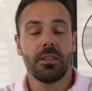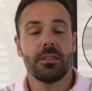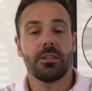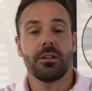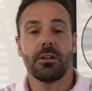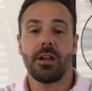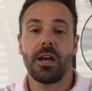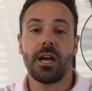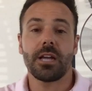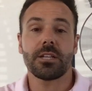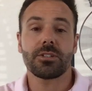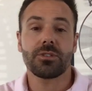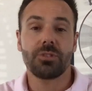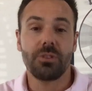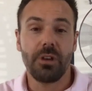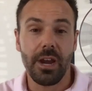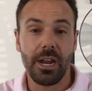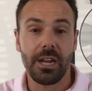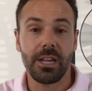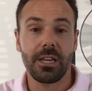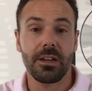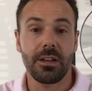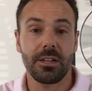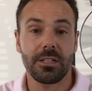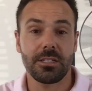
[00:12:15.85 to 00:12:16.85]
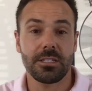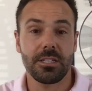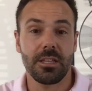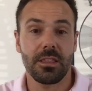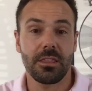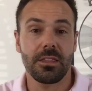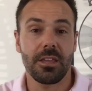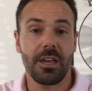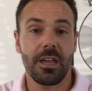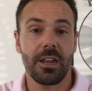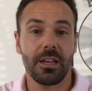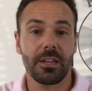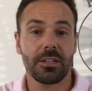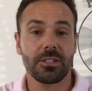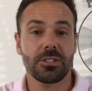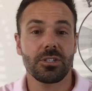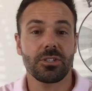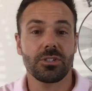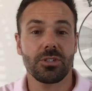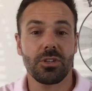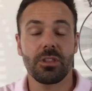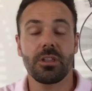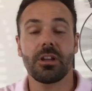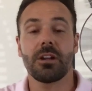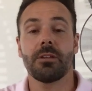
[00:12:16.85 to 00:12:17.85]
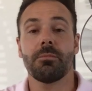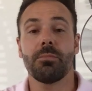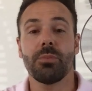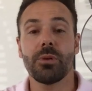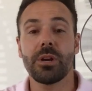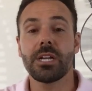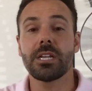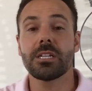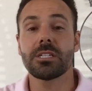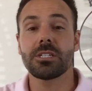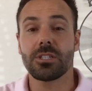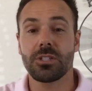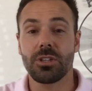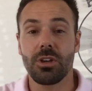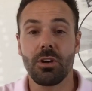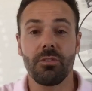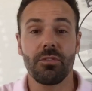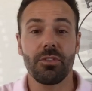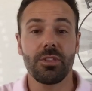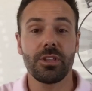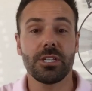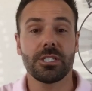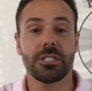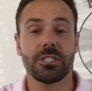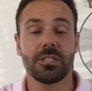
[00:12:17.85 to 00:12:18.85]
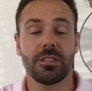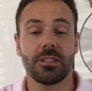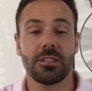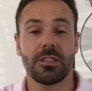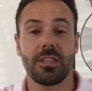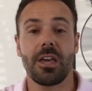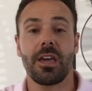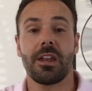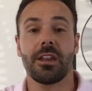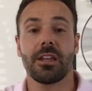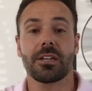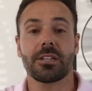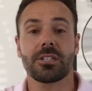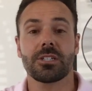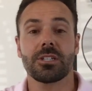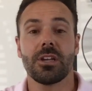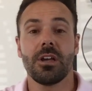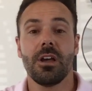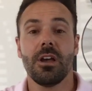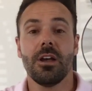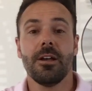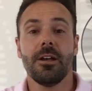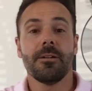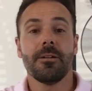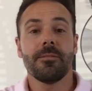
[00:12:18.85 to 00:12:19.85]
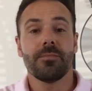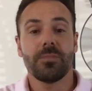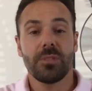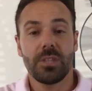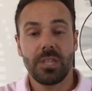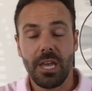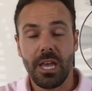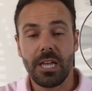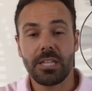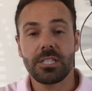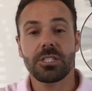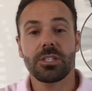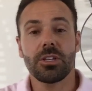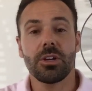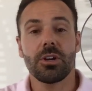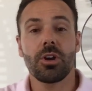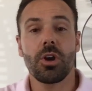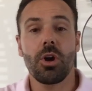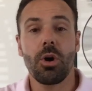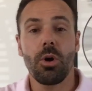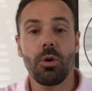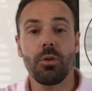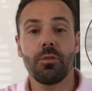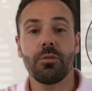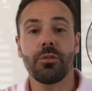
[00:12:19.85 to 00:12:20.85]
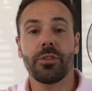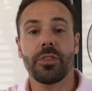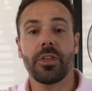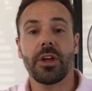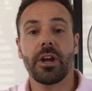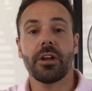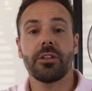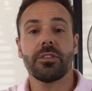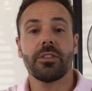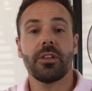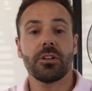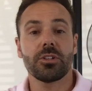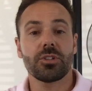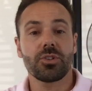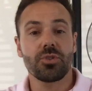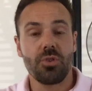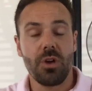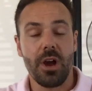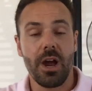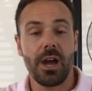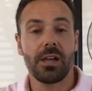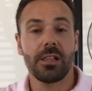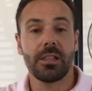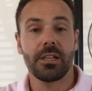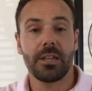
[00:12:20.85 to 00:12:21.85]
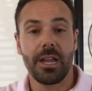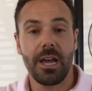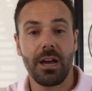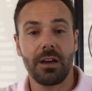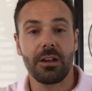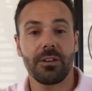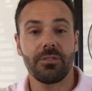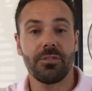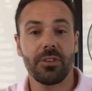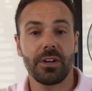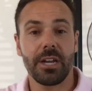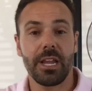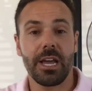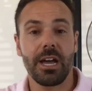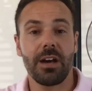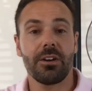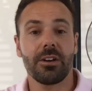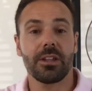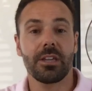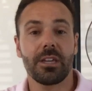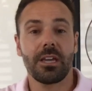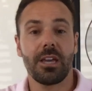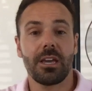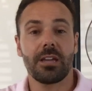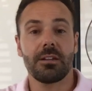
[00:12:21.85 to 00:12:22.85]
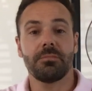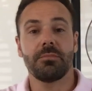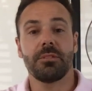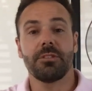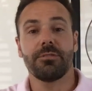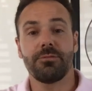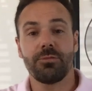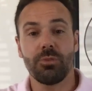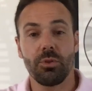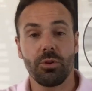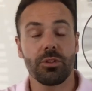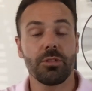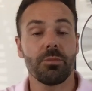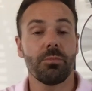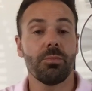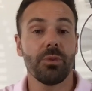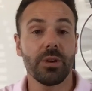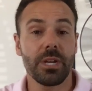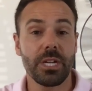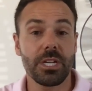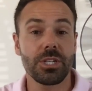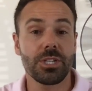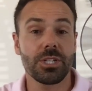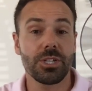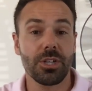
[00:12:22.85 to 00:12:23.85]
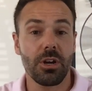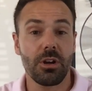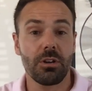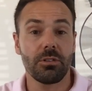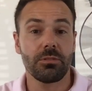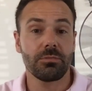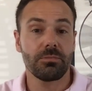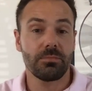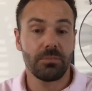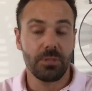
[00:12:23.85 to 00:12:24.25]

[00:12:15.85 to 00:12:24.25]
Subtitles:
They're not training on synthetics. So their breezes over these synthetics, yes, they'll go over there and they'll trial it out every now and again before the breeze show.